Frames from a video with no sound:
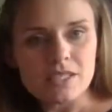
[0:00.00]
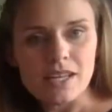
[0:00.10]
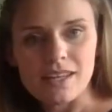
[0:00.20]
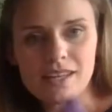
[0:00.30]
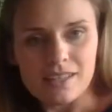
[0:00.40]

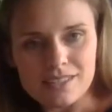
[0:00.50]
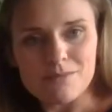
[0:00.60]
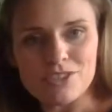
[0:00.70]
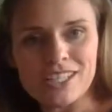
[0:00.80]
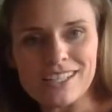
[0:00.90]
say it
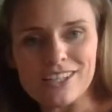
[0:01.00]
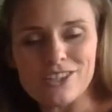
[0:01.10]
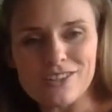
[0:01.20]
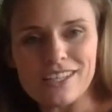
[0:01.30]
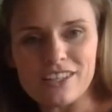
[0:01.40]
except Sheila,
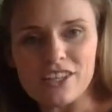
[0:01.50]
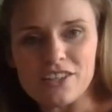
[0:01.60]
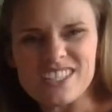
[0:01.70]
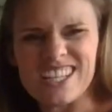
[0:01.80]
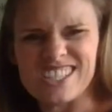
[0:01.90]
who then
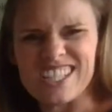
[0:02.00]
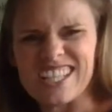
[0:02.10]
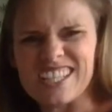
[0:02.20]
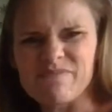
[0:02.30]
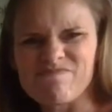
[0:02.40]
goes,
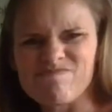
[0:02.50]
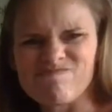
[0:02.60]
actually,